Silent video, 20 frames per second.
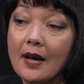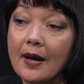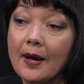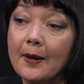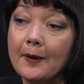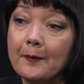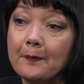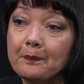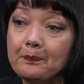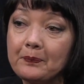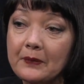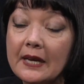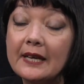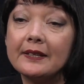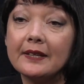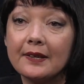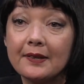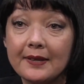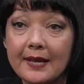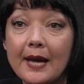
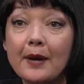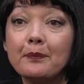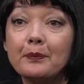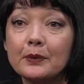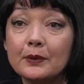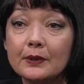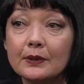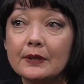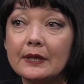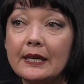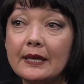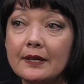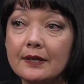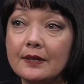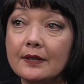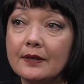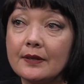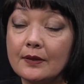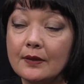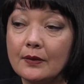An example
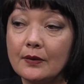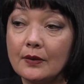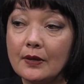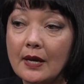is,